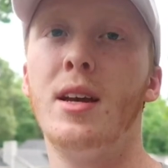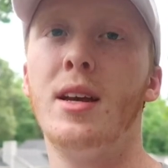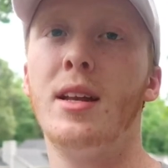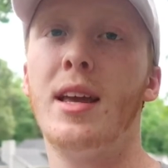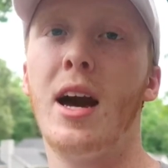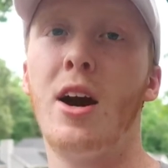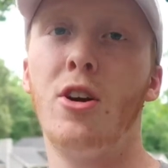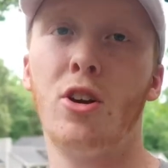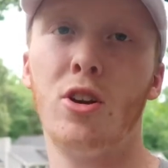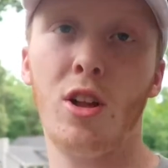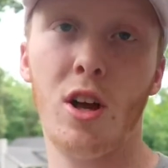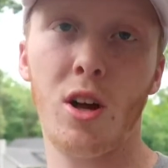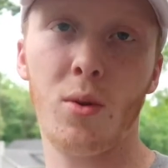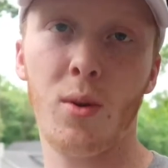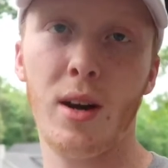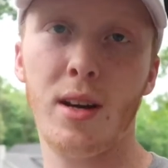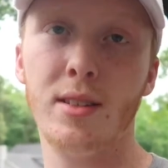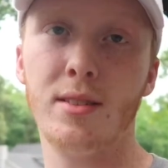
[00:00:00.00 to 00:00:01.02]
and
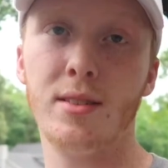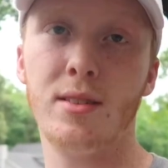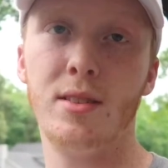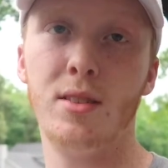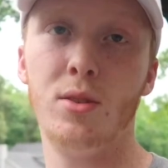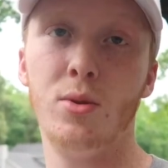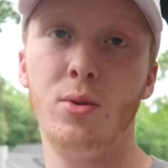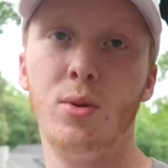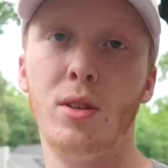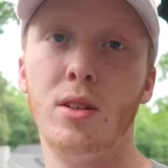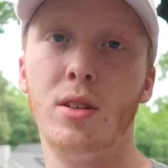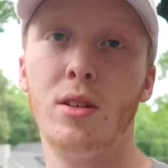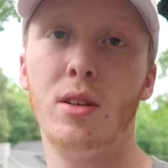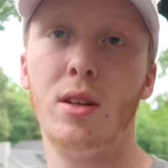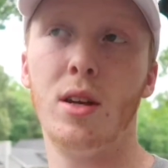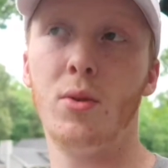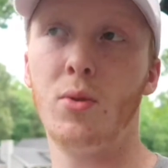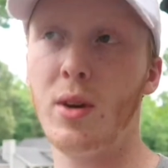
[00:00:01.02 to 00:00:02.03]
counterclockwise to
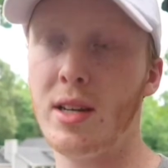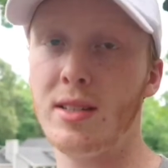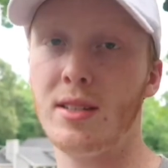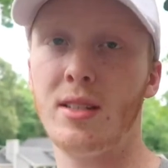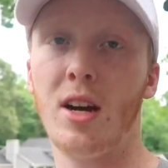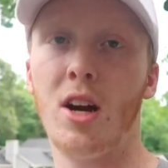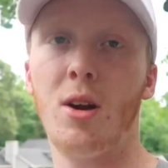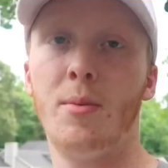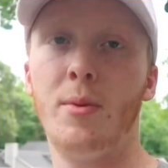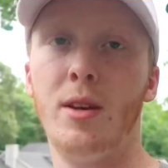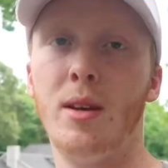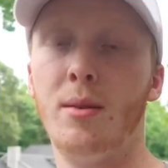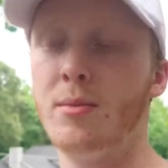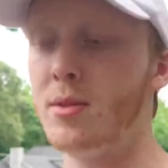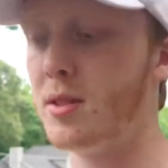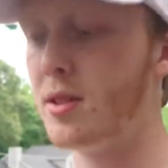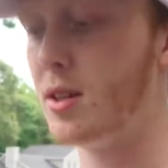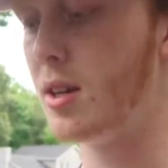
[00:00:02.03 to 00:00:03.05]
raise the
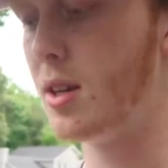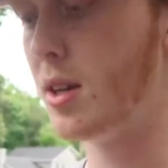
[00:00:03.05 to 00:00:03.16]
RPMs.